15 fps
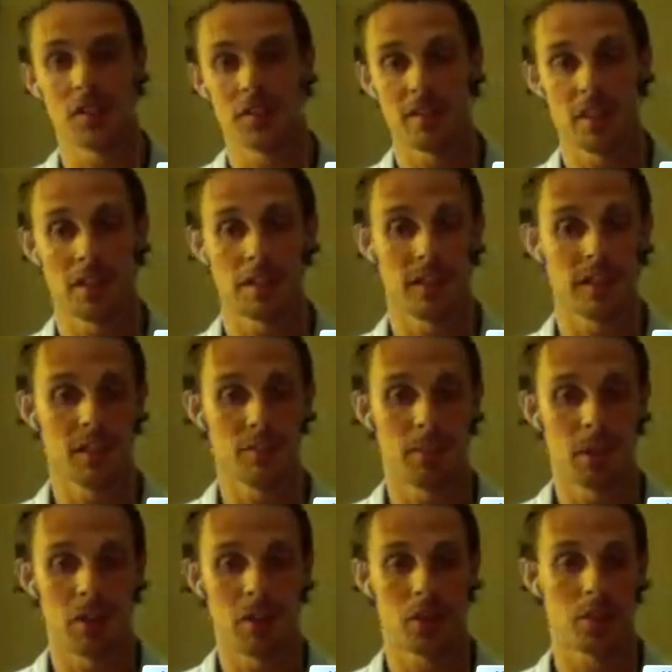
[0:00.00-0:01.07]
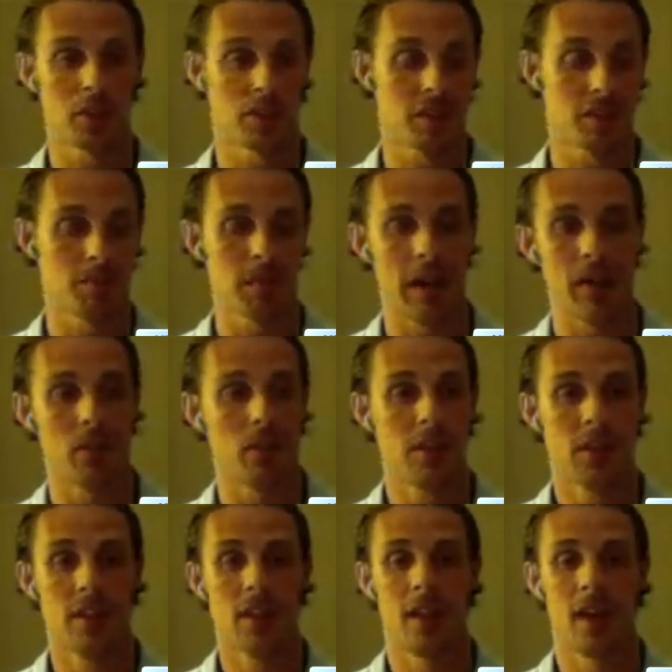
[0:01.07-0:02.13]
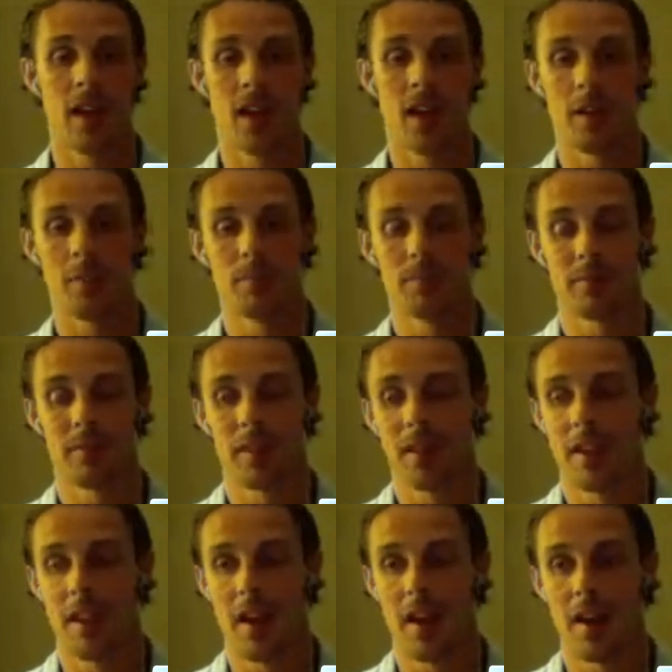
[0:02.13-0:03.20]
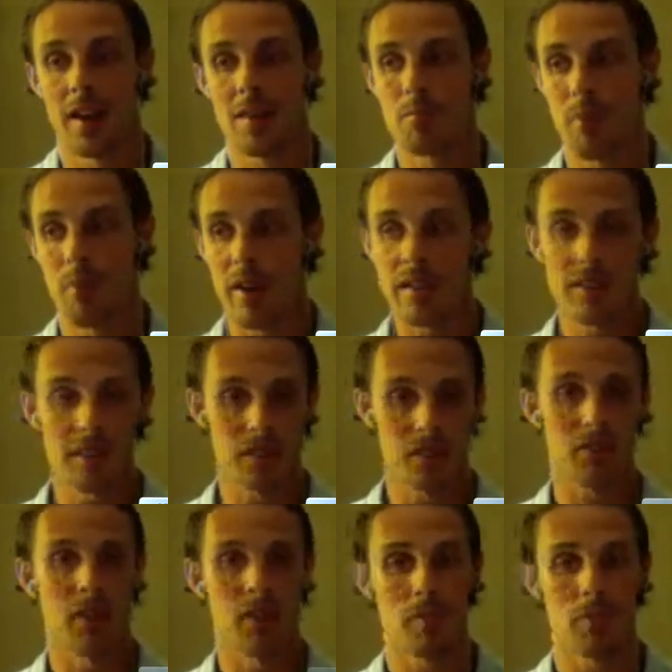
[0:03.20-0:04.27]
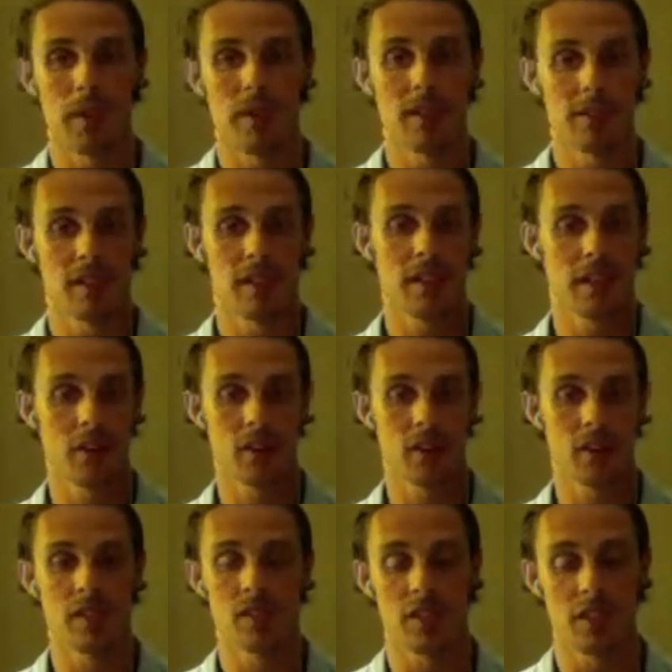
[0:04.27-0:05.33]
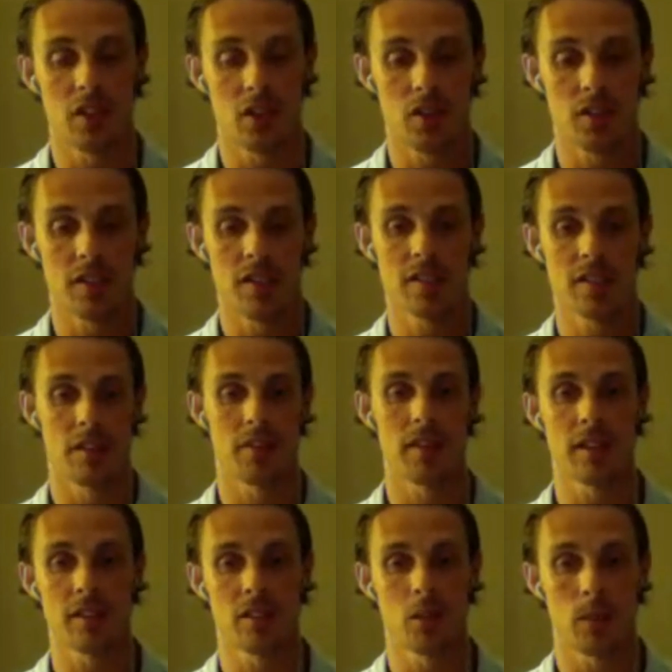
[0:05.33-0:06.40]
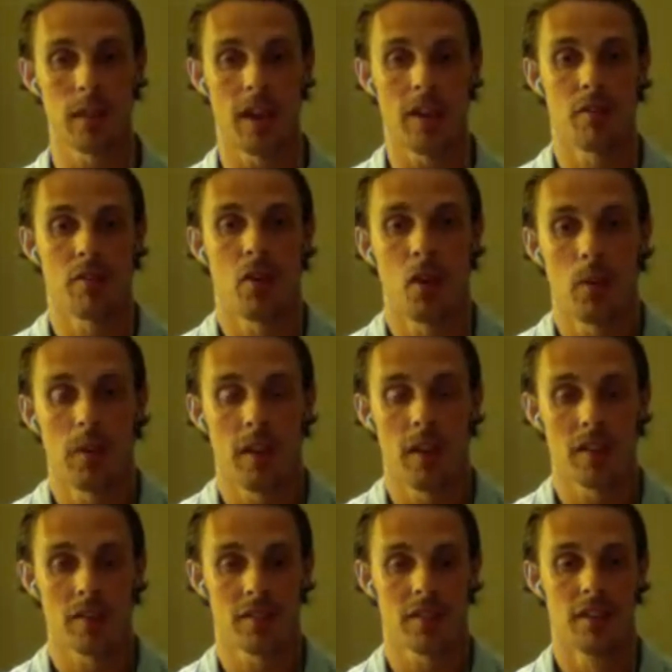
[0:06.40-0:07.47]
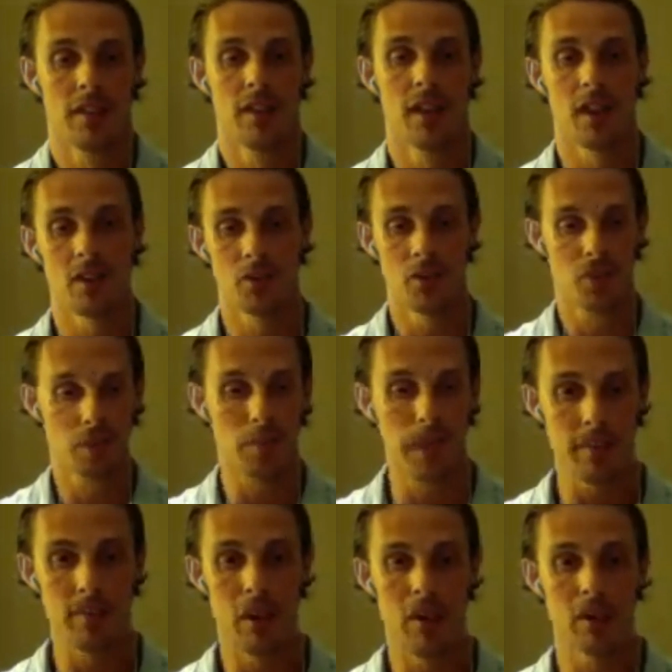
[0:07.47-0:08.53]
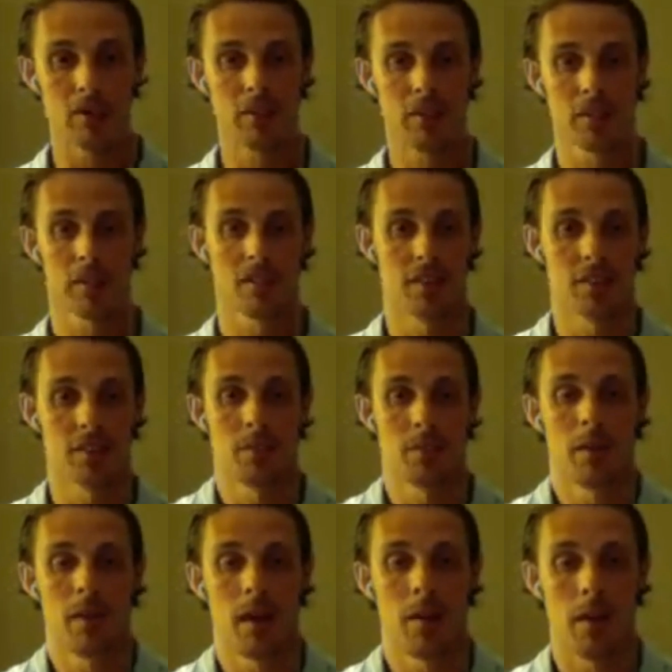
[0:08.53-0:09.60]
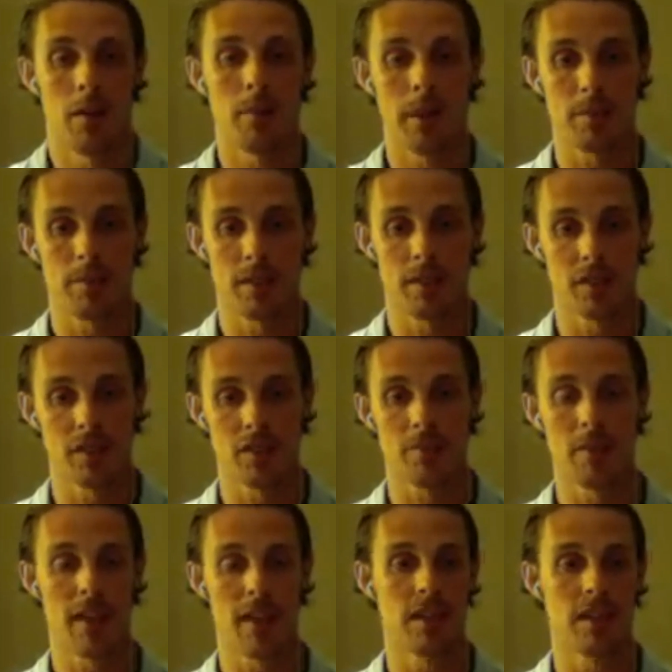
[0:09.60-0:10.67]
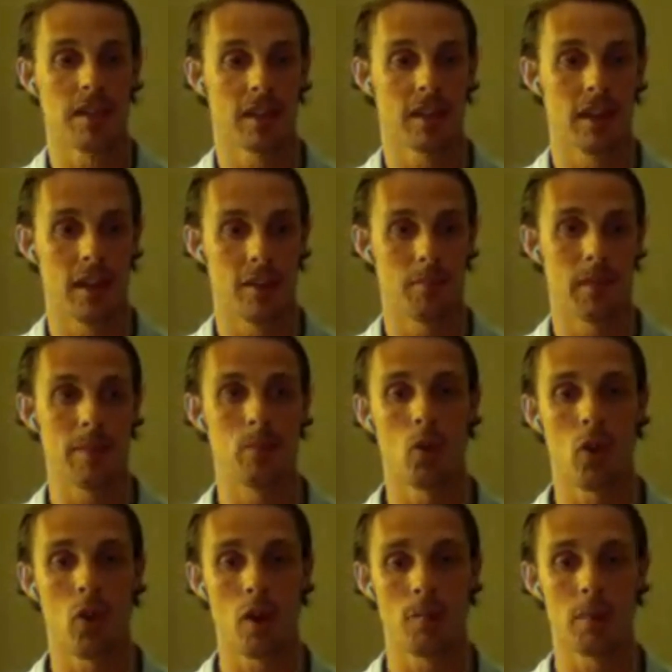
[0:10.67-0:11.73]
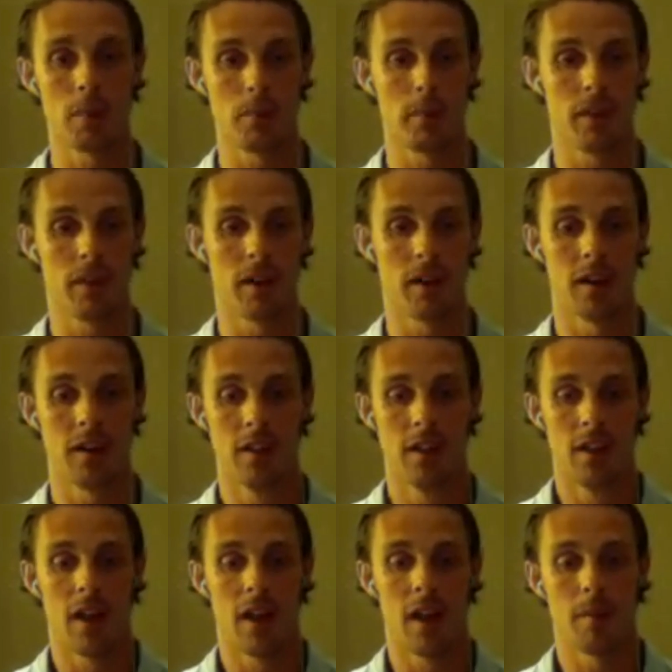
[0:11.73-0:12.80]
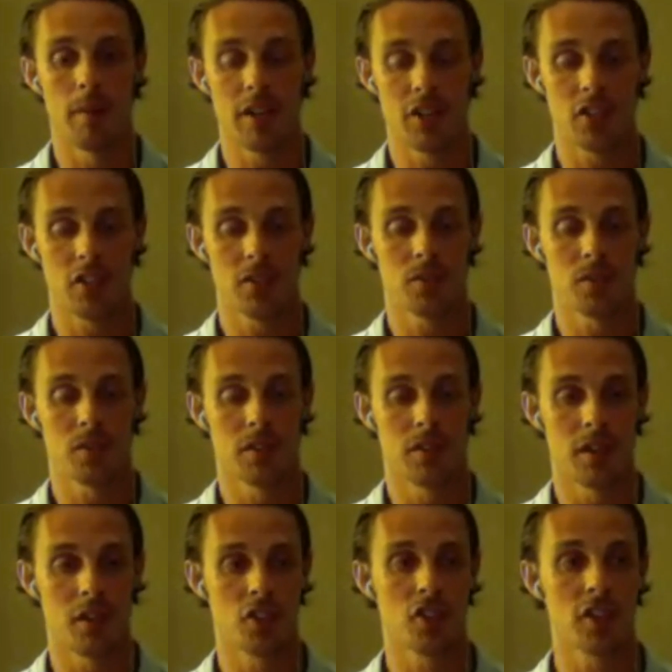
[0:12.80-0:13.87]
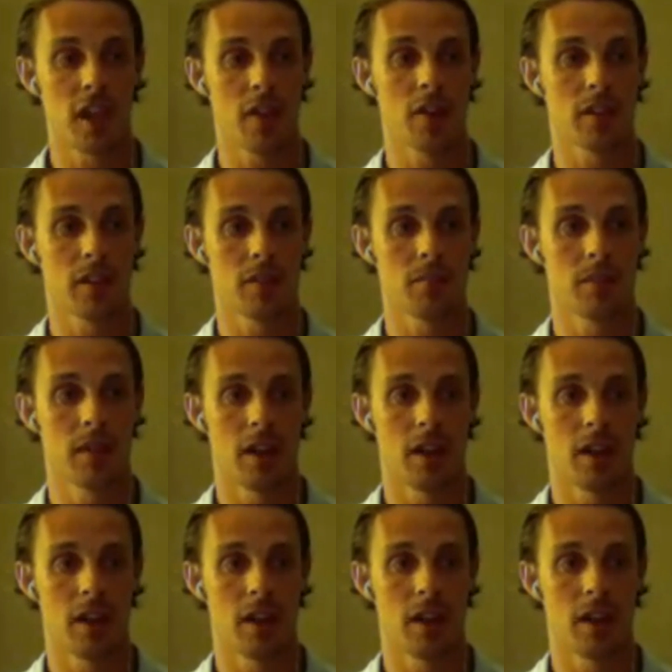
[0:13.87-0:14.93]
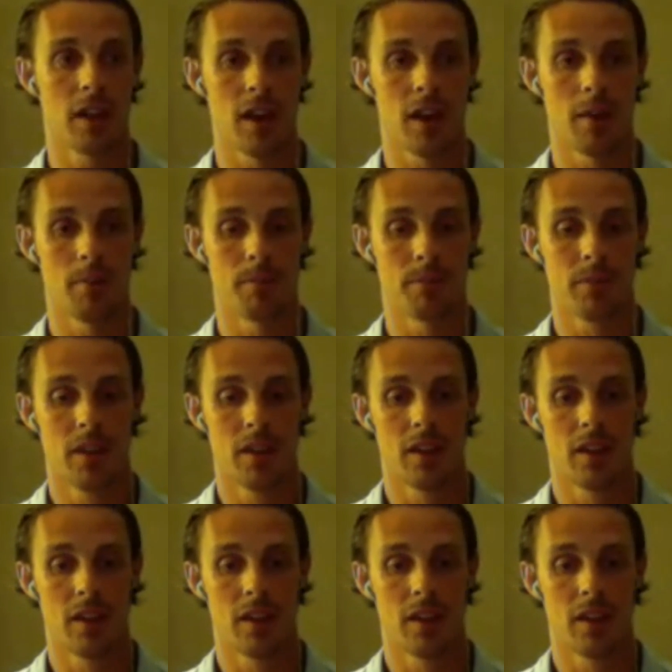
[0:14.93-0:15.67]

which is starting this blog, which is about um, uh, embracing sort of vulnerability and our insecurities and the things that we have wrong with us and stripping masks. This is a, a big message to men in, in, in, being more open with our um, issues and sharing them. Because um,